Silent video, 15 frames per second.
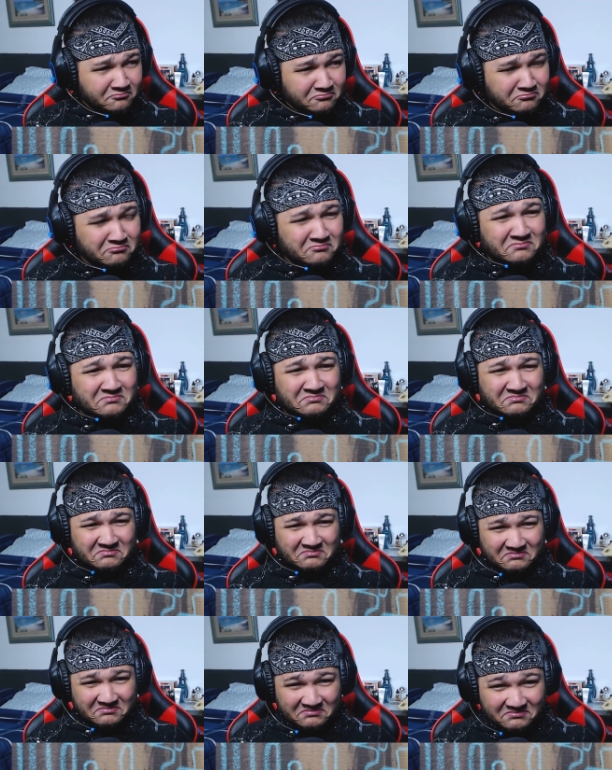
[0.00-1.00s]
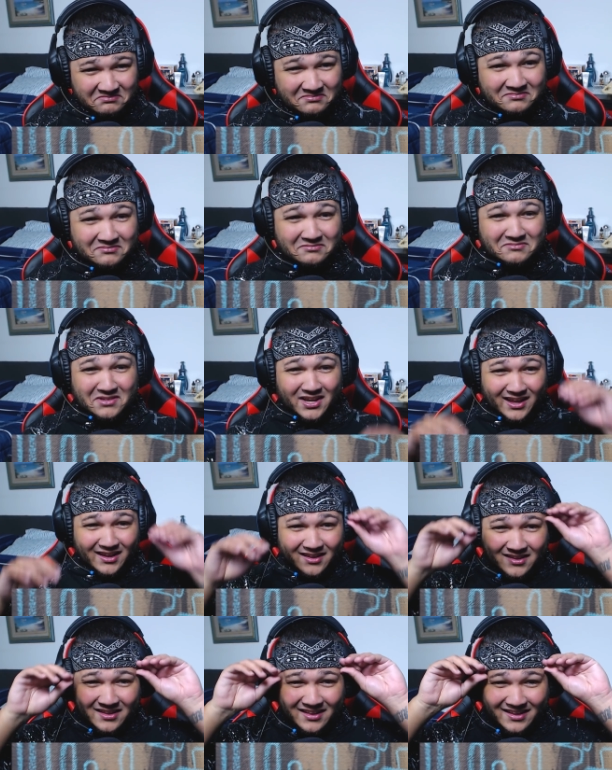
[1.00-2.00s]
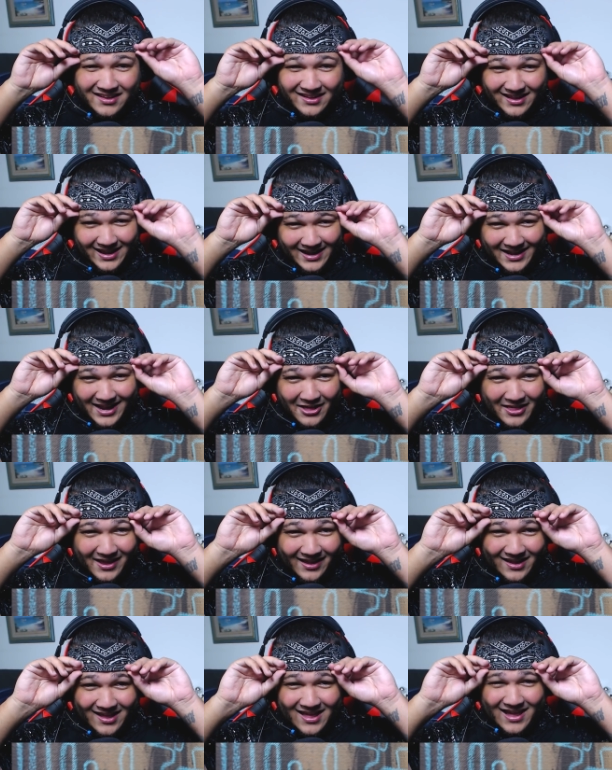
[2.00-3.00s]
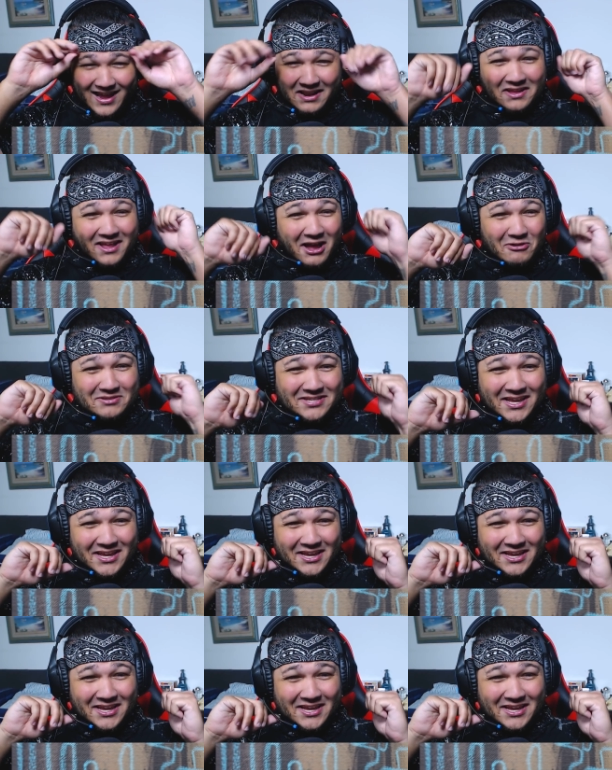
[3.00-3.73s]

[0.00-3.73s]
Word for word: Mm. Okay. I like how they I like how it's